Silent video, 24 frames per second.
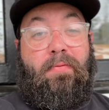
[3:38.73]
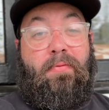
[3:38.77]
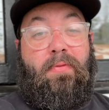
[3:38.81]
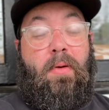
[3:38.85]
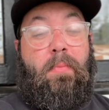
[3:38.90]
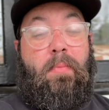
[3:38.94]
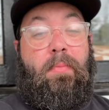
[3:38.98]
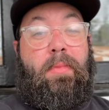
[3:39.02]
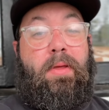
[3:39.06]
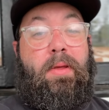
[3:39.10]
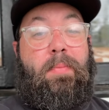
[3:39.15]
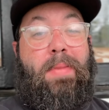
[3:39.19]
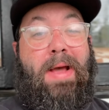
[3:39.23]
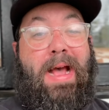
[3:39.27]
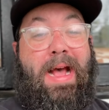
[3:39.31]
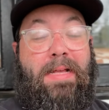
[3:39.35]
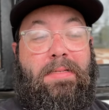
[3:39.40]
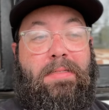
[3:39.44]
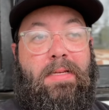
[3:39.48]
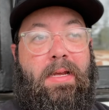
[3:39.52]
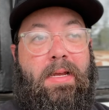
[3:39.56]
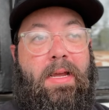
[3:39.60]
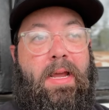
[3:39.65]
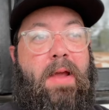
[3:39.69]
from the
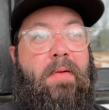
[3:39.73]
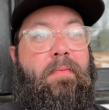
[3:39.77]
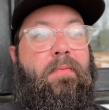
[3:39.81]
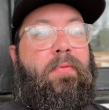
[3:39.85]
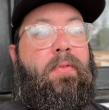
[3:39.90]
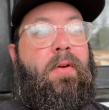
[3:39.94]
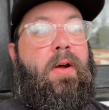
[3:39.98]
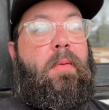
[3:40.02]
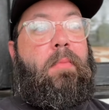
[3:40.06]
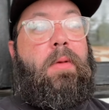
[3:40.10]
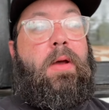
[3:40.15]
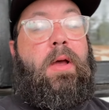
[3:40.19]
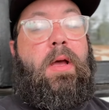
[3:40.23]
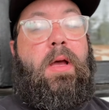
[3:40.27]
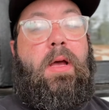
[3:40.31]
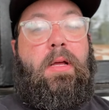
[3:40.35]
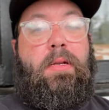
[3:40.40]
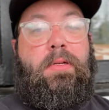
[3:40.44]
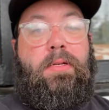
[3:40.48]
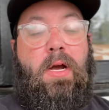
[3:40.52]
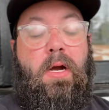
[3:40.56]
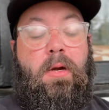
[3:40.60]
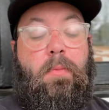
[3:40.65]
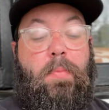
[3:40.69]
passing game from
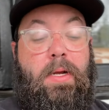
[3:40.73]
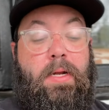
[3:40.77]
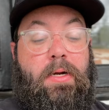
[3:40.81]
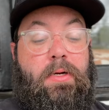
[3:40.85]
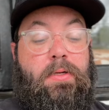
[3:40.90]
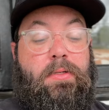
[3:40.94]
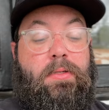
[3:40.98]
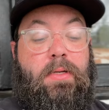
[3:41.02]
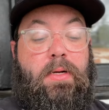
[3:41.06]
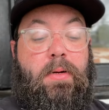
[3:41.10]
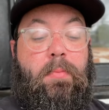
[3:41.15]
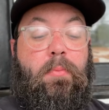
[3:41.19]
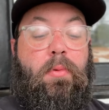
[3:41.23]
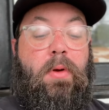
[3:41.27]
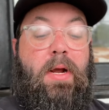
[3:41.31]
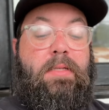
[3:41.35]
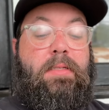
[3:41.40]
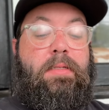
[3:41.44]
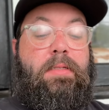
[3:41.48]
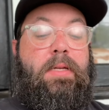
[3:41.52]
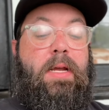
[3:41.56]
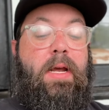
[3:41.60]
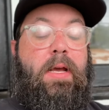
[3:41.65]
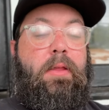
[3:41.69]
Doug Peterson and
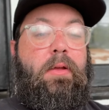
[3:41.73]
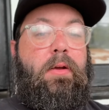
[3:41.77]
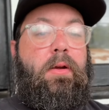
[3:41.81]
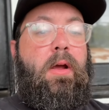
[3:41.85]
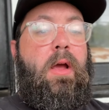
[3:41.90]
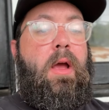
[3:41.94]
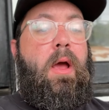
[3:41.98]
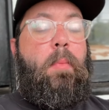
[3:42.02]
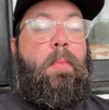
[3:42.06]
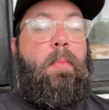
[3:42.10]
Press Taylor.